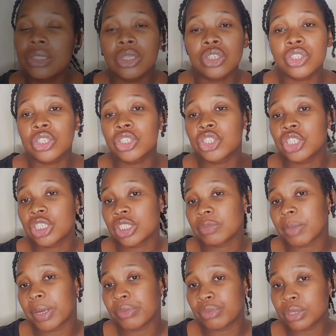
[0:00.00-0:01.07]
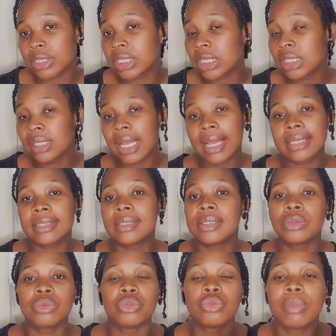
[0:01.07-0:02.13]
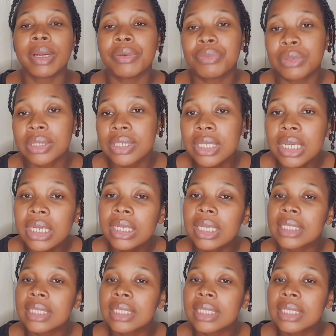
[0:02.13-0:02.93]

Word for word: does not change my routine. I still do my routine.